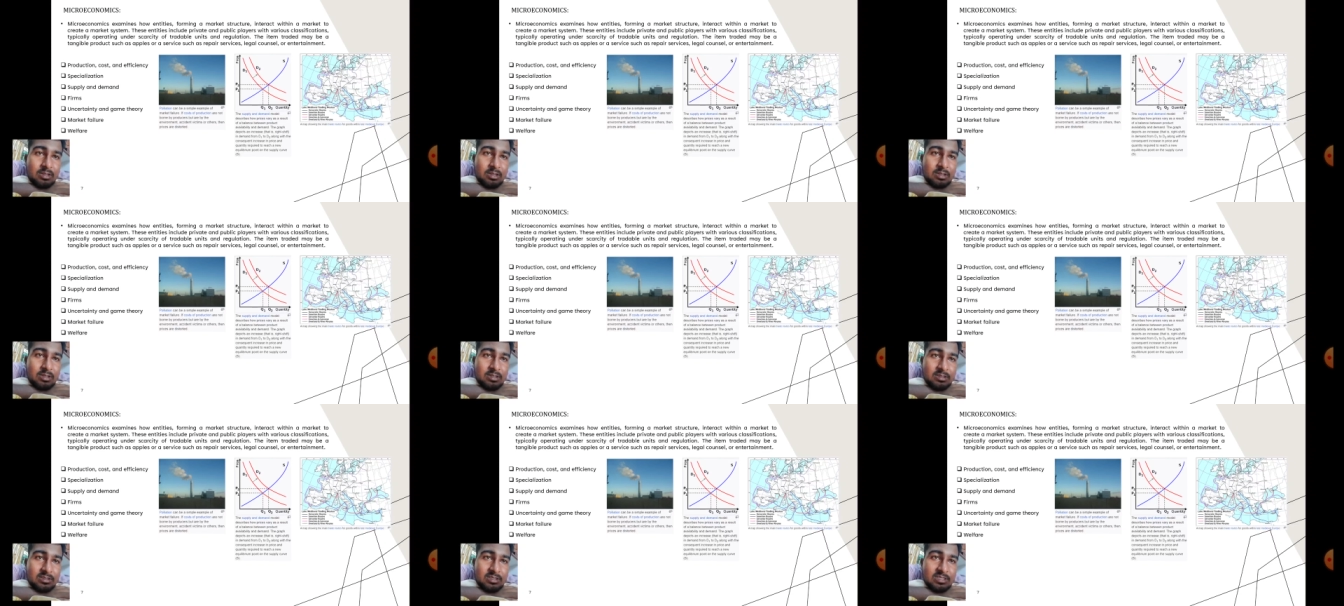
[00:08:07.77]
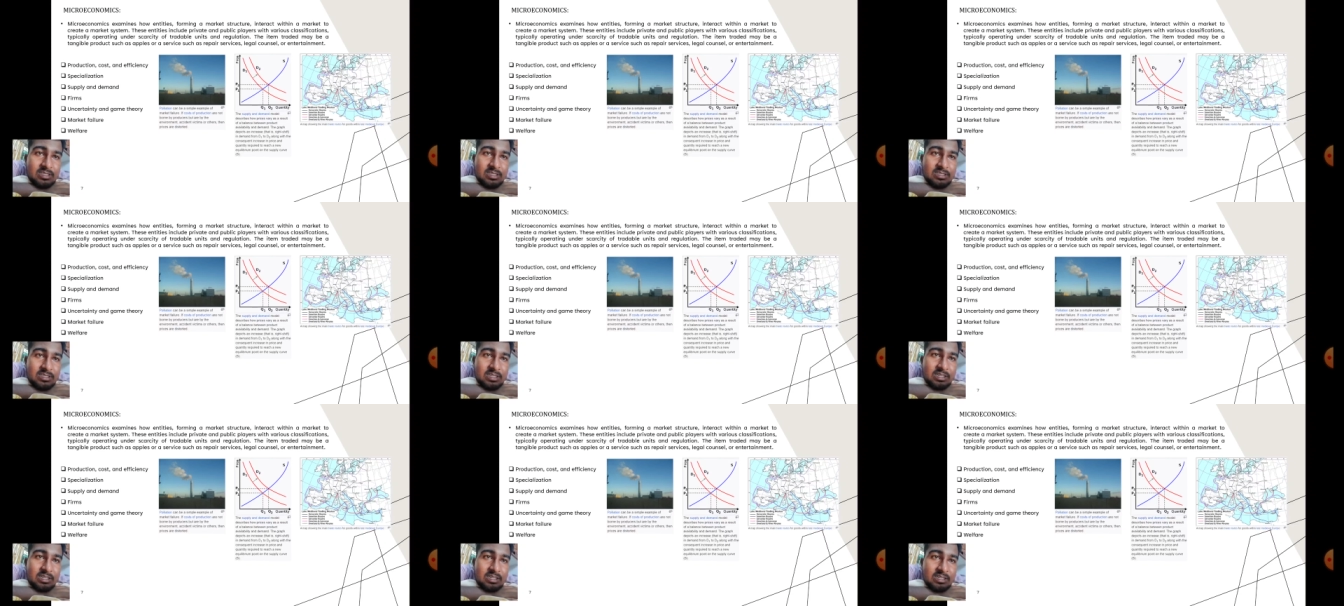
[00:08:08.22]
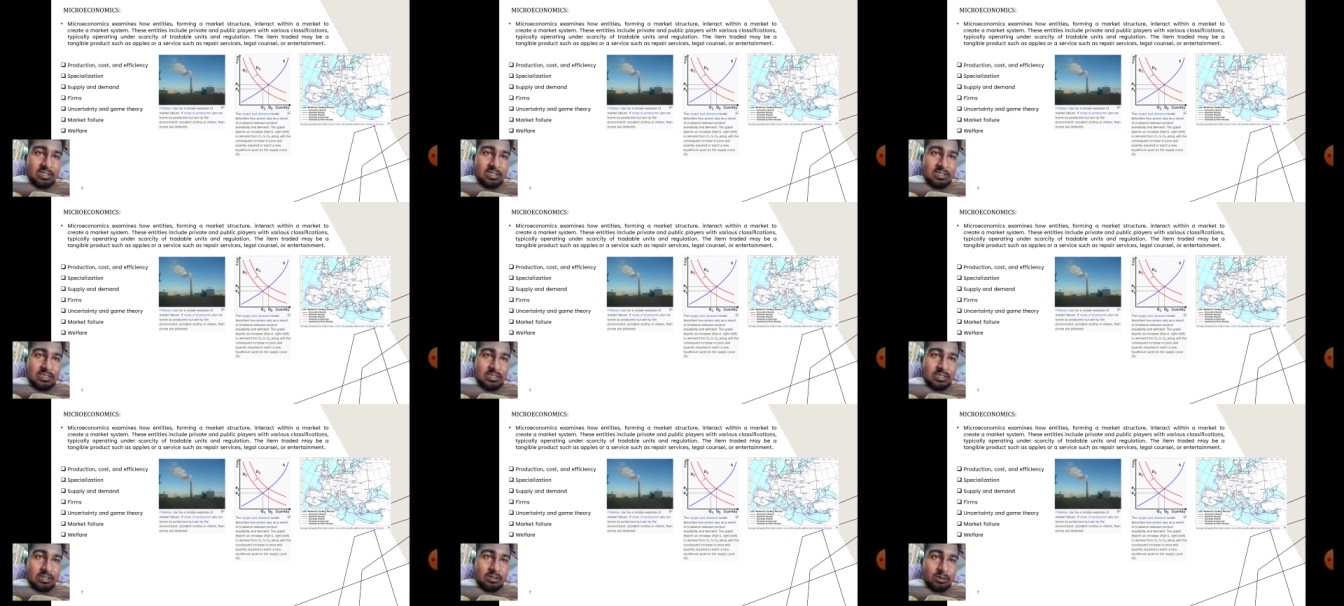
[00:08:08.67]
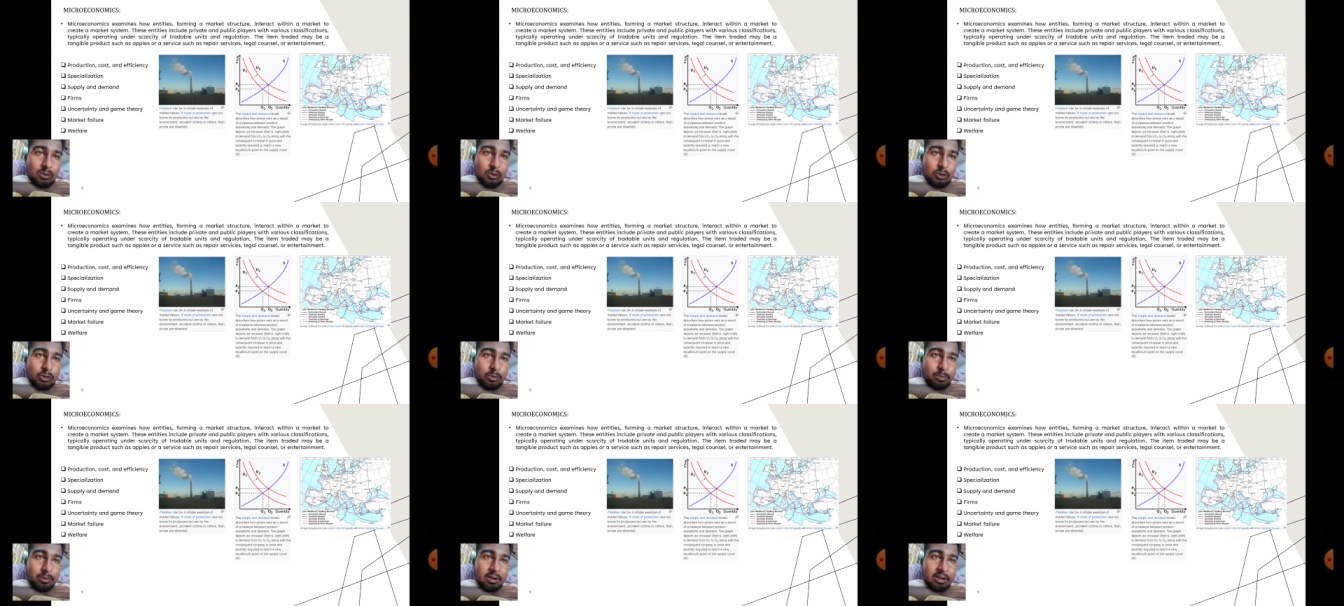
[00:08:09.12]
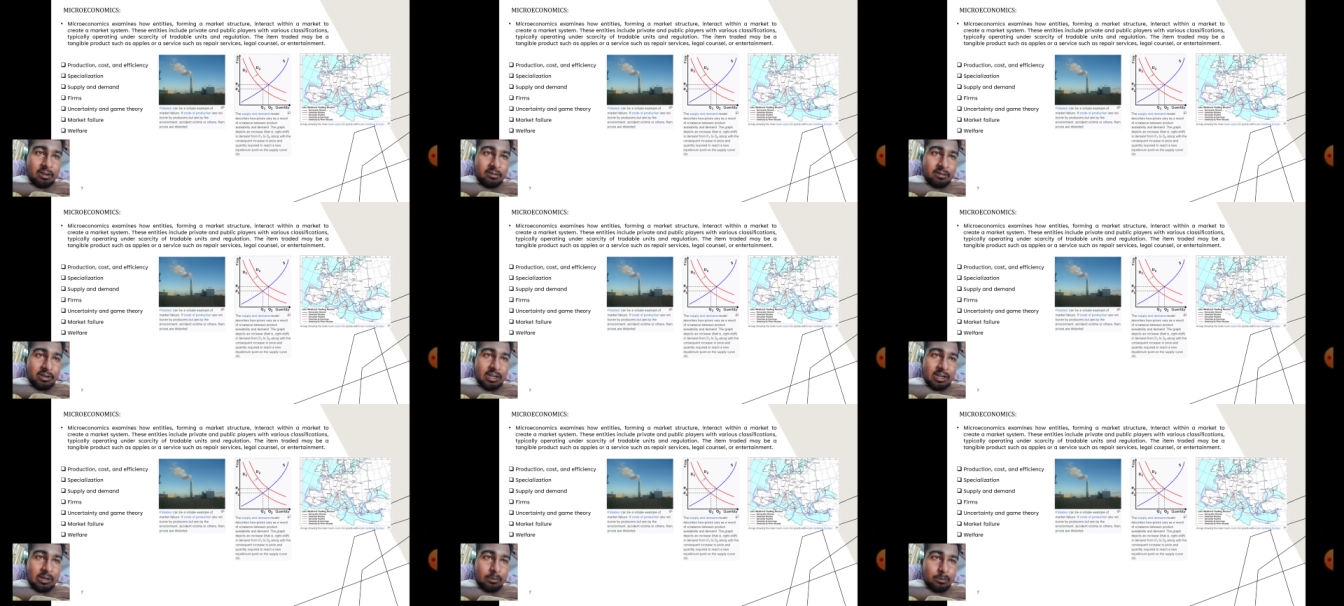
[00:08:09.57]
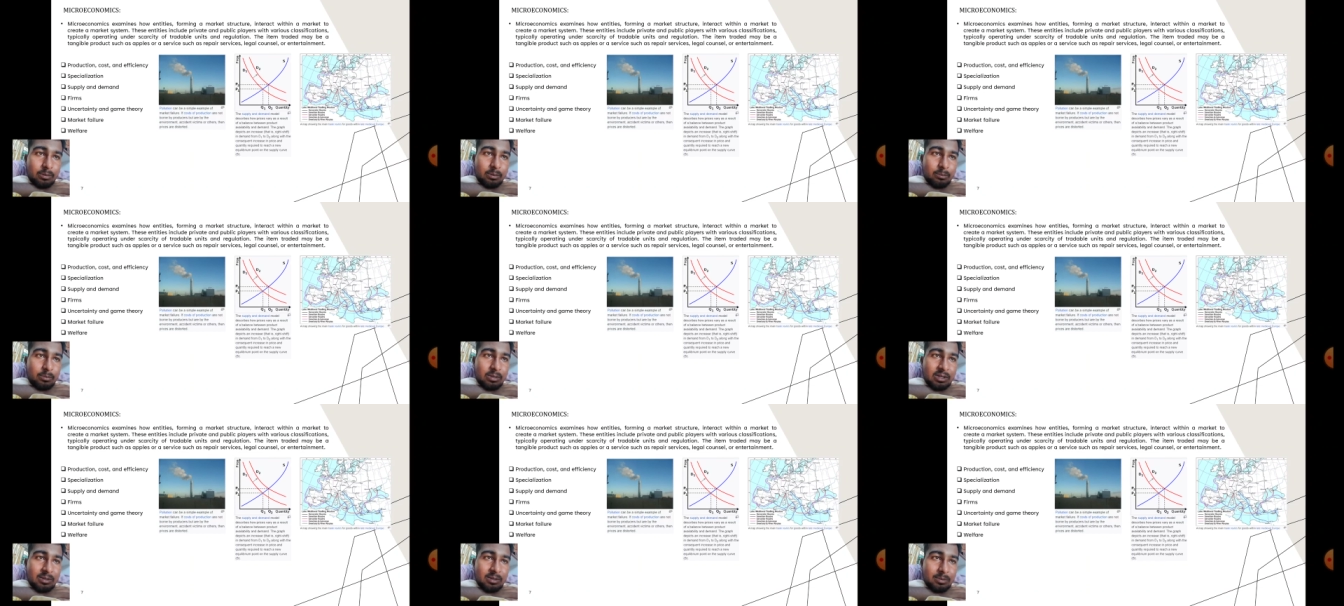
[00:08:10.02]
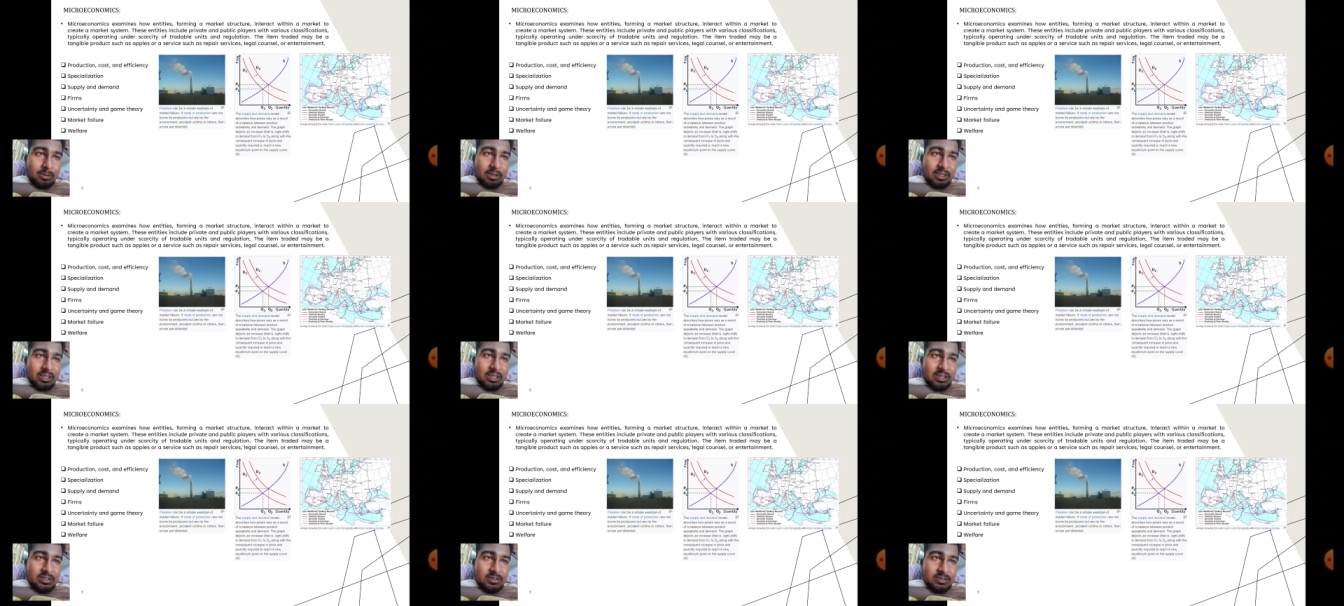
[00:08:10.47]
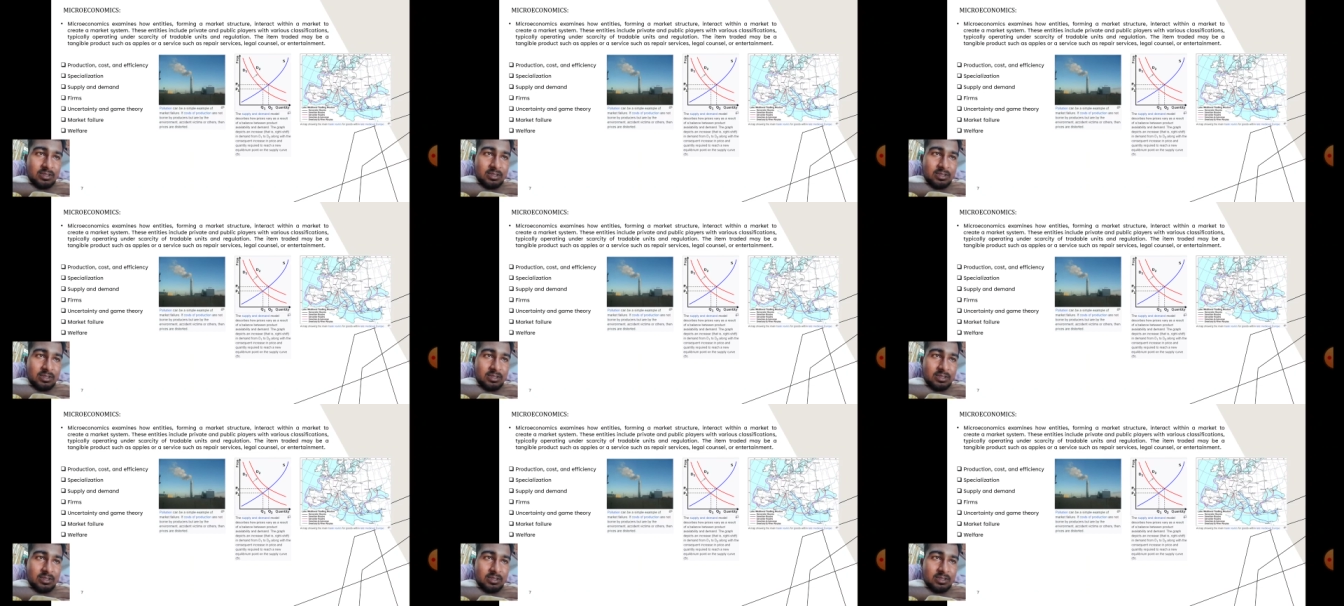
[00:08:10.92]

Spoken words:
These entities include private and public players